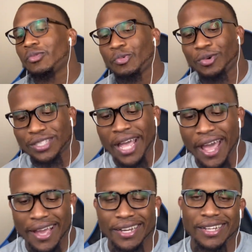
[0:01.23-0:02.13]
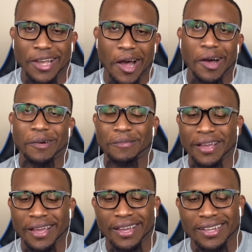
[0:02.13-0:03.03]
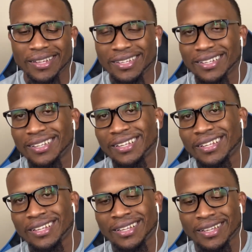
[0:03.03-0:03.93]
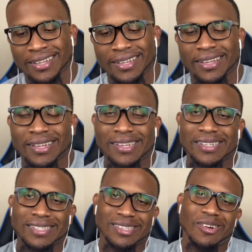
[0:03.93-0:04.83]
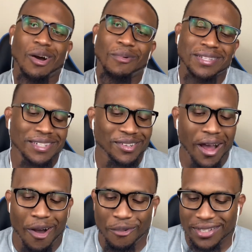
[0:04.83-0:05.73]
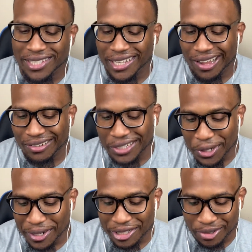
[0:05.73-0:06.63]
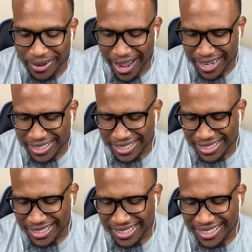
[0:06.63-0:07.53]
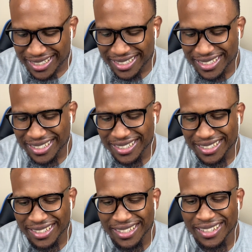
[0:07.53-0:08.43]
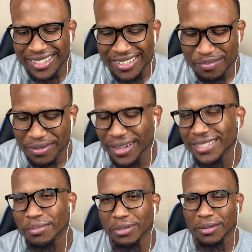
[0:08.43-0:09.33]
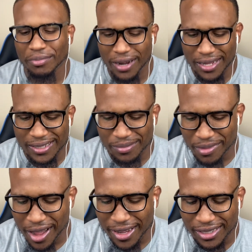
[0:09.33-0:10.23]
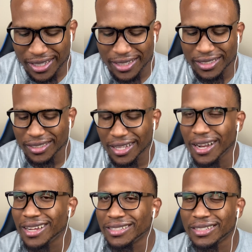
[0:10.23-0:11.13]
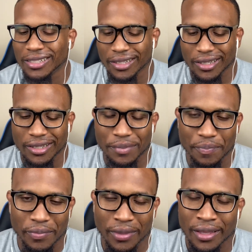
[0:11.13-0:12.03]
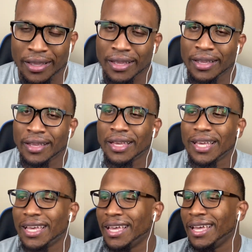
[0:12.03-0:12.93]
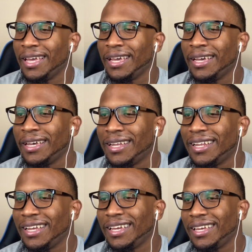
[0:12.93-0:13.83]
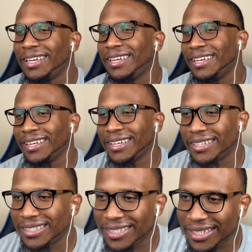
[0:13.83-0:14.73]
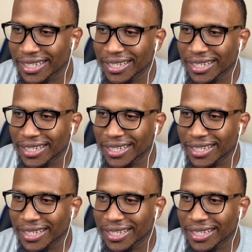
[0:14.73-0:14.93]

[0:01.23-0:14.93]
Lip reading: What's happening, y'all, man? So I wasn't gonna do this reaction, but it's been brought to my attention that I should. And it is,